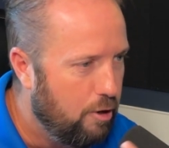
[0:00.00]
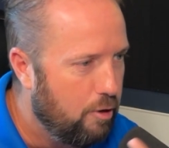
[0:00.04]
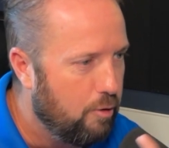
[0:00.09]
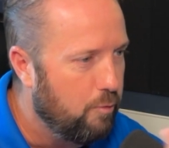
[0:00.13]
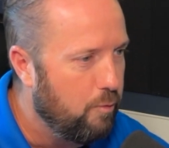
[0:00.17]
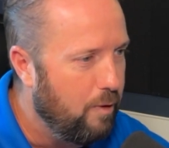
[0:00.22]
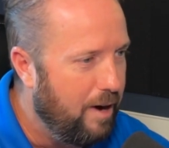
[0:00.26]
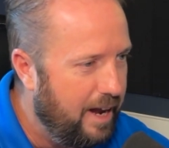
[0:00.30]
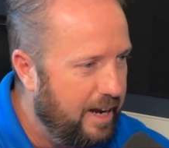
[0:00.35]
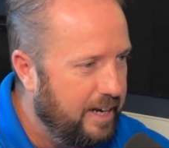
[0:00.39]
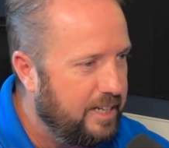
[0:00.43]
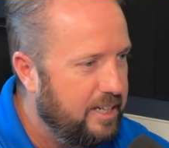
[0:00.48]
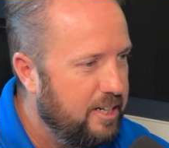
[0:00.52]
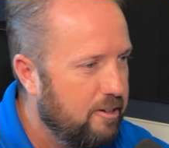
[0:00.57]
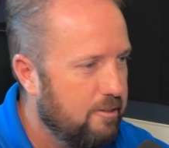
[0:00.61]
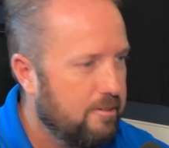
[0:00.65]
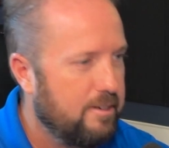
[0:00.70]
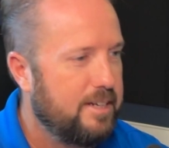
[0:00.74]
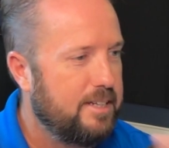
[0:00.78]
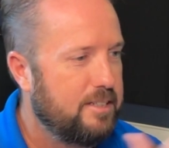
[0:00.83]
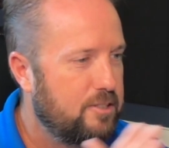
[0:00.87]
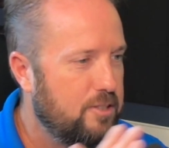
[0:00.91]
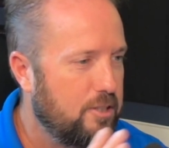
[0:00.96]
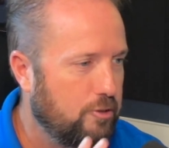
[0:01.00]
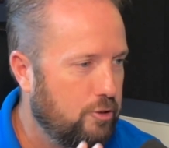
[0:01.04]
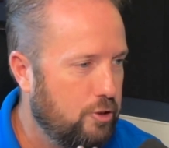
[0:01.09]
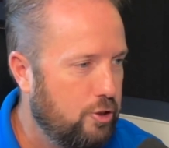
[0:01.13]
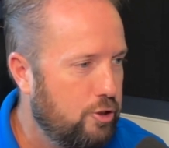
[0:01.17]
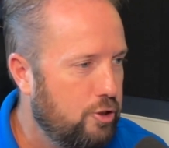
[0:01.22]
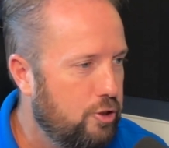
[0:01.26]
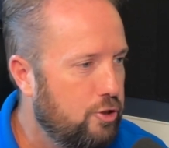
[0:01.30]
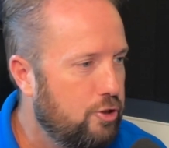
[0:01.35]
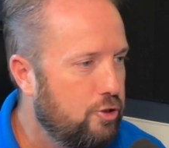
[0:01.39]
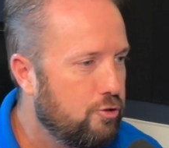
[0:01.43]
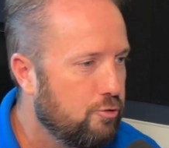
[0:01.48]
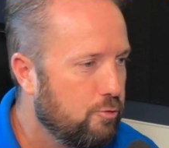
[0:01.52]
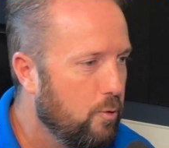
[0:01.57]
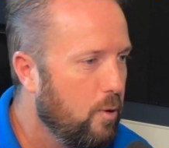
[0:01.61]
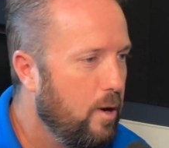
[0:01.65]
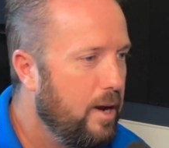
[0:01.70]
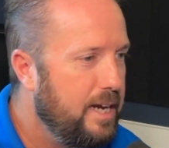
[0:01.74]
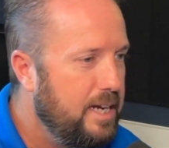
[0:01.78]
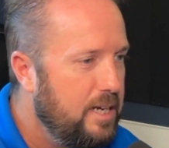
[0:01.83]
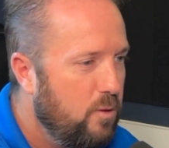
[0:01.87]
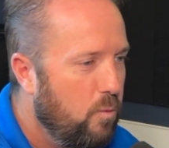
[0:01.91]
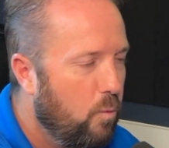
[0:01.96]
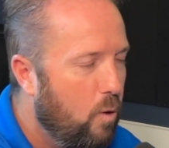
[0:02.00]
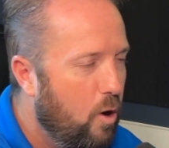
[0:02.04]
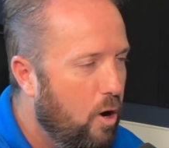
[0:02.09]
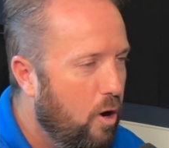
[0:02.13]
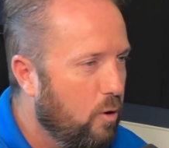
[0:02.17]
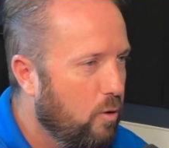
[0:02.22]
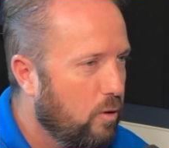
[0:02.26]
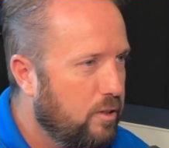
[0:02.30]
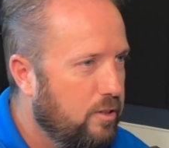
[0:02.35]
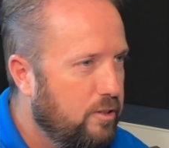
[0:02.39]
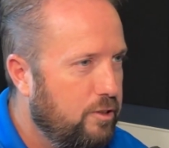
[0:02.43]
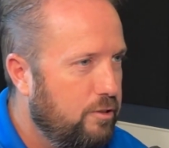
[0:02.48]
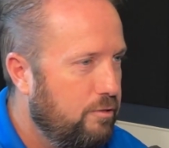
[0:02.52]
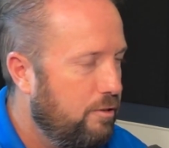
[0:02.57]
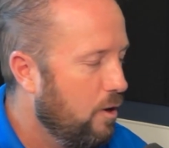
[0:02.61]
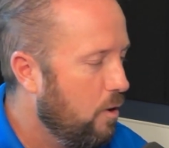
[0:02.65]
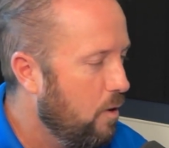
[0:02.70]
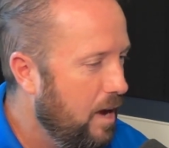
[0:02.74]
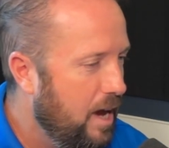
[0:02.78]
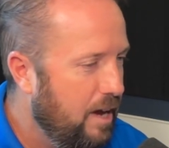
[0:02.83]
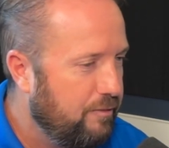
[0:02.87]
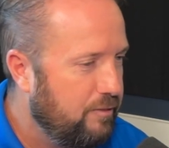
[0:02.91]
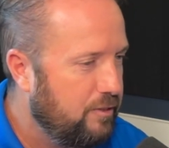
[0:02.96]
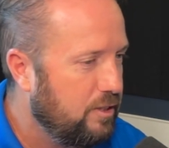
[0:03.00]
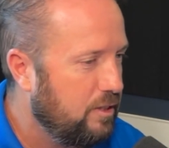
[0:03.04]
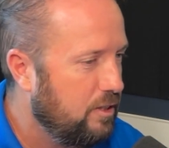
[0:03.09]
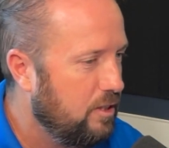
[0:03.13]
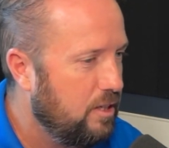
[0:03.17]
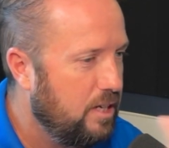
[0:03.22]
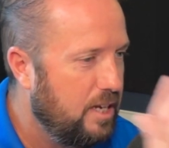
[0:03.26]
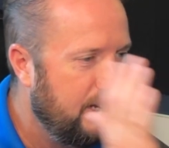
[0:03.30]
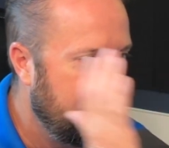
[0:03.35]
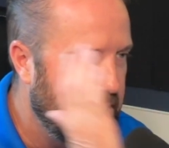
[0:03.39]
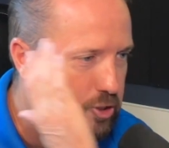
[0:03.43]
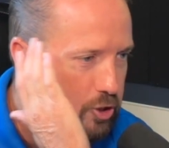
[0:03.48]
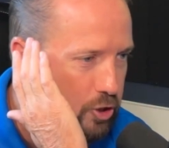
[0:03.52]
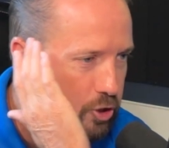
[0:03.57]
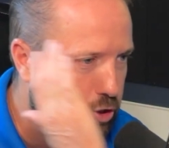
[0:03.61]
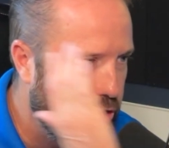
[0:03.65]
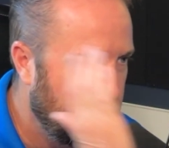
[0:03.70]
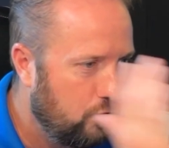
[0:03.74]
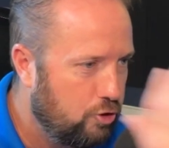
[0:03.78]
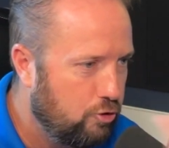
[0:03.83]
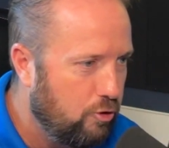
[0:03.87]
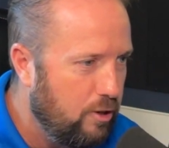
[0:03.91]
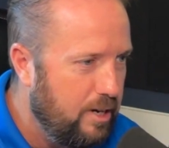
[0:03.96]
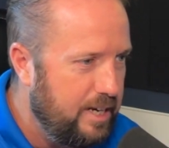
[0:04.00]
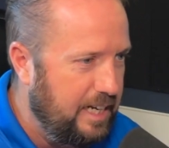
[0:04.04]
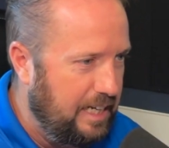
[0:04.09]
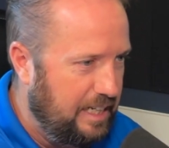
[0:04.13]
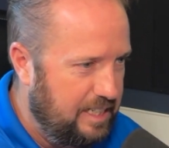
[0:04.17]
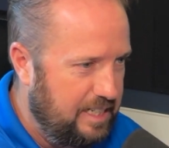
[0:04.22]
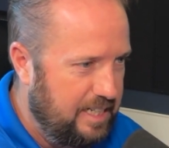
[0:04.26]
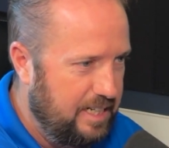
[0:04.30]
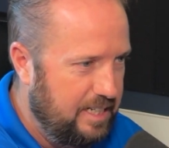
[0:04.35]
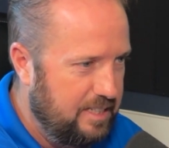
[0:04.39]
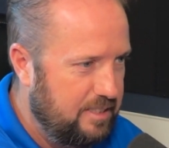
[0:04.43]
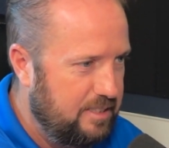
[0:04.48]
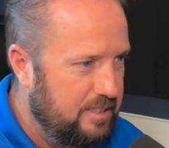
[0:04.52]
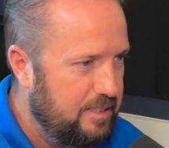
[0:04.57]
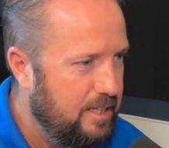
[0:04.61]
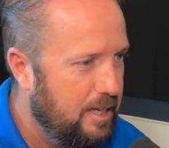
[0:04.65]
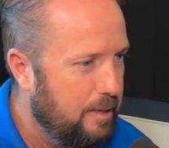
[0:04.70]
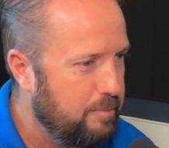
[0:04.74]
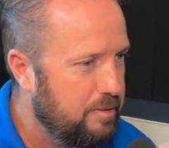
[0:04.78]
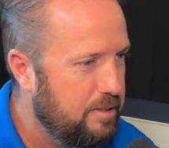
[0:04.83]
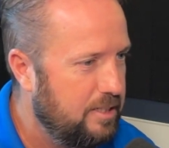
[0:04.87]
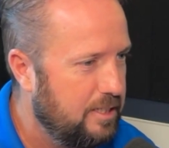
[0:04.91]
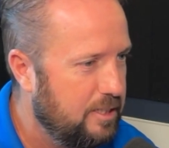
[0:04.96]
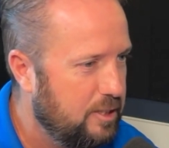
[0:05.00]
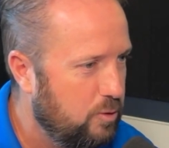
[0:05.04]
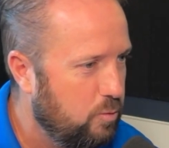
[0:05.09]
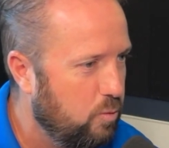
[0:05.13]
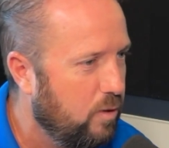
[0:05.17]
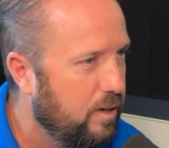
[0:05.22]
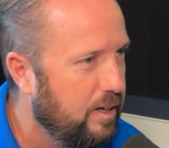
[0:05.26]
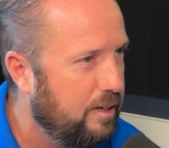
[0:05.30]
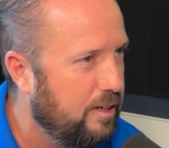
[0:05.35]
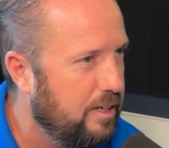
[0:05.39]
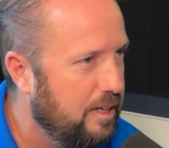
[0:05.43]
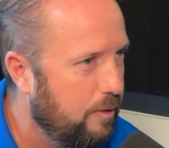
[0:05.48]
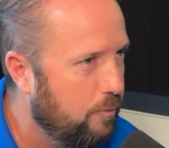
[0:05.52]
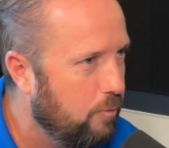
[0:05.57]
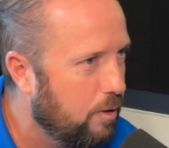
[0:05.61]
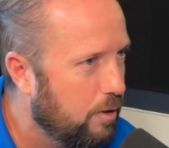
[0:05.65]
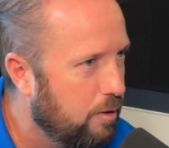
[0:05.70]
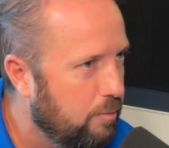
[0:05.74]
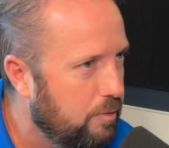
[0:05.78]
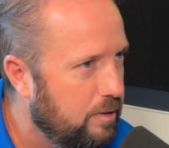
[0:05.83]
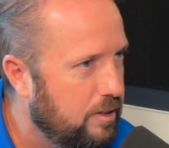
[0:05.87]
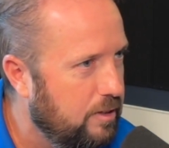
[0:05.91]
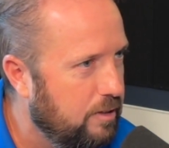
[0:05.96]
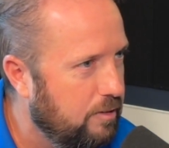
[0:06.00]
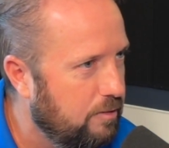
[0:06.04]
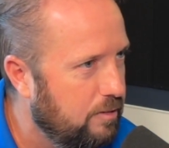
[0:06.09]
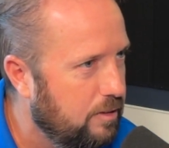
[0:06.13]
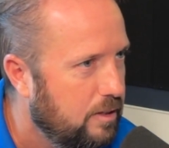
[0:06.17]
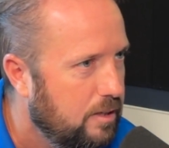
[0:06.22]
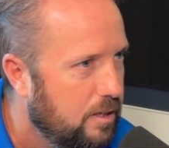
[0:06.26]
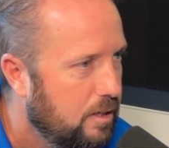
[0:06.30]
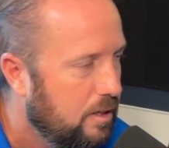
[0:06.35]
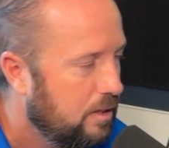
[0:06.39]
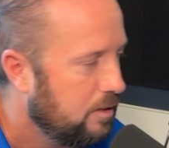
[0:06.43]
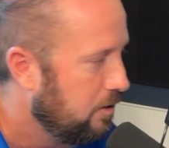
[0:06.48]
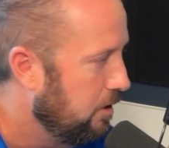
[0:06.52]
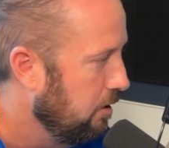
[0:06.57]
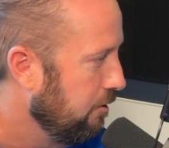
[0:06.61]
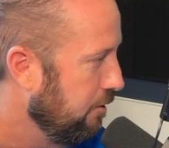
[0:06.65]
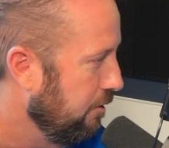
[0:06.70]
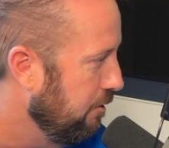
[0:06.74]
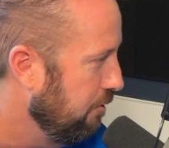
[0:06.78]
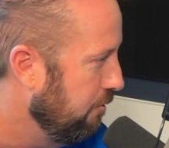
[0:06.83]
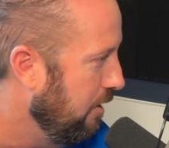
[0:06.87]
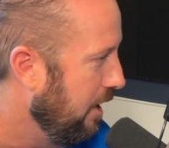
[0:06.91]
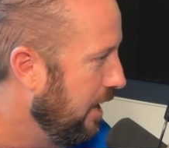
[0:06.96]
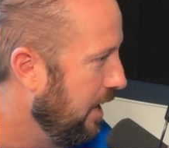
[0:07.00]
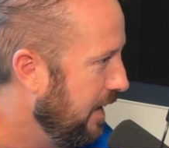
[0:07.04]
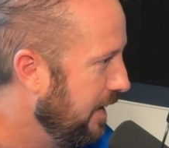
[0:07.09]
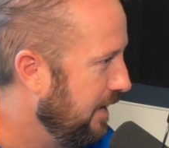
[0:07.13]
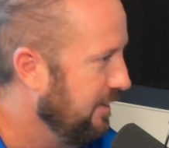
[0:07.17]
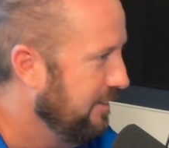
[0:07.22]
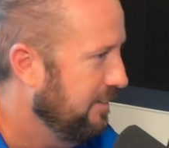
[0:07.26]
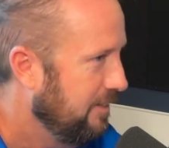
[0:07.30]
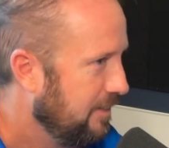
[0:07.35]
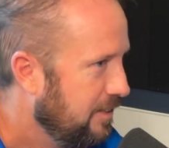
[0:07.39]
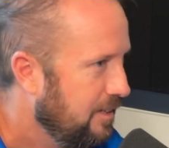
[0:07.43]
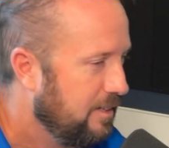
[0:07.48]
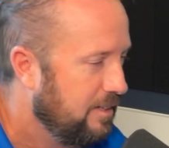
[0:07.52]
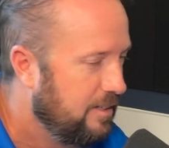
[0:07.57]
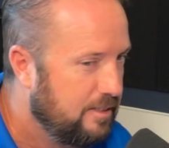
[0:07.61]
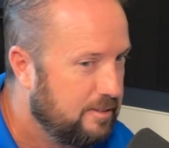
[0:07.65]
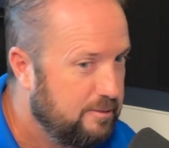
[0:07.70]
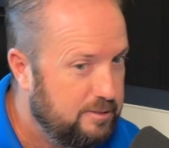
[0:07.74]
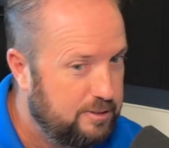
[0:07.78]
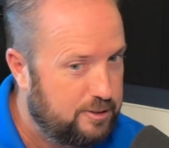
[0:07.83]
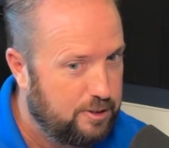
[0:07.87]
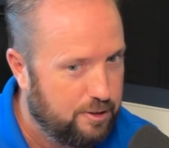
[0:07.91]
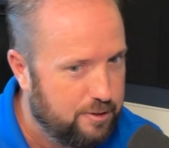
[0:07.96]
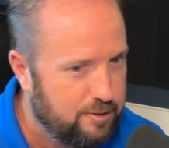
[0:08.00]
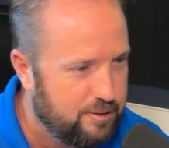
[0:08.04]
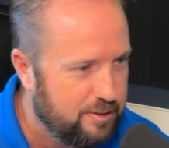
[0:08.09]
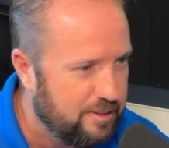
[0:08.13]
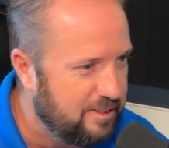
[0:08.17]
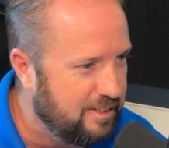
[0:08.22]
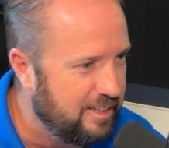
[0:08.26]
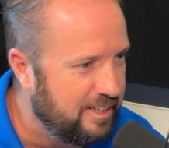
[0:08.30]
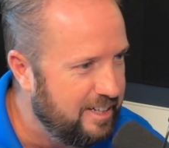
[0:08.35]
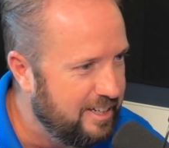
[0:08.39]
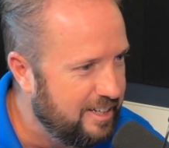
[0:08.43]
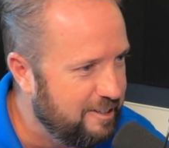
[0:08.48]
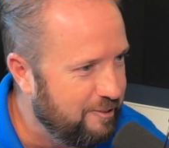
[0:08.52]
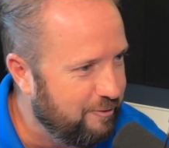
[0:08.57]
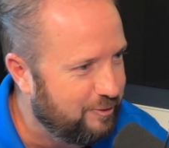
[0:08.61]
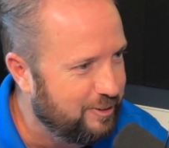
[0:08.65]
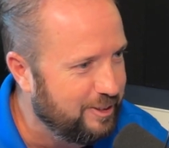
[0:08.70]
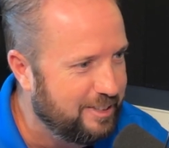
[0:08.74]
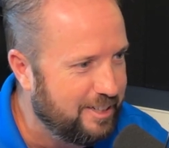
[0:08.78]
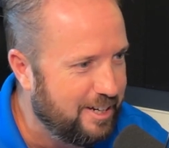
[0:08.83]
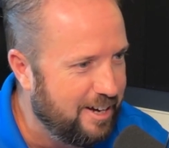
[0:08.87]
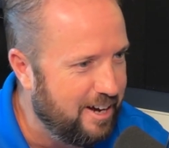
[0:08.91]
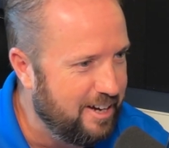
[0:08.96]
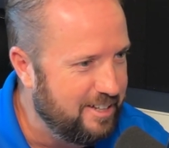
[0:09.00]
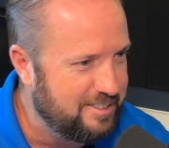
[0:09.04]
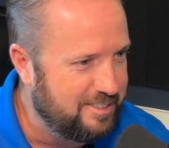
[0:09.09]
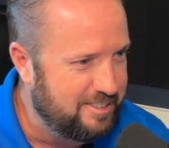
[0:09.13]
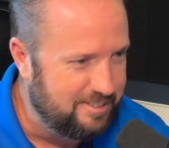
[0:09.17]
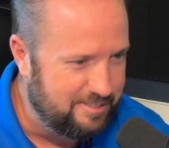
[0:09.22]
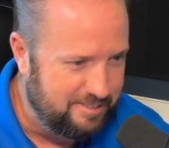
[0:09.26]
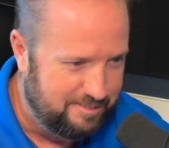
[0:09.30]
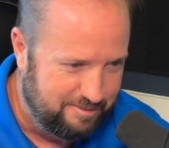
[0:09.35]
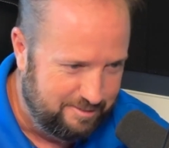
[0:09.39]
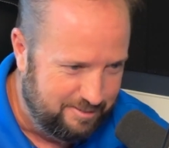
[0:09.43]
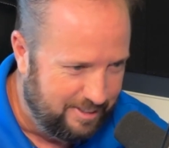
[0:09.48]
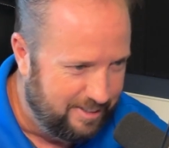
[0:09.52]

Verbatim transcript: right here. It's a straight walk. You don't have to, it's straight. 10 steps this way. And what do we do? Turn to the right, and then we turn to the left, and God's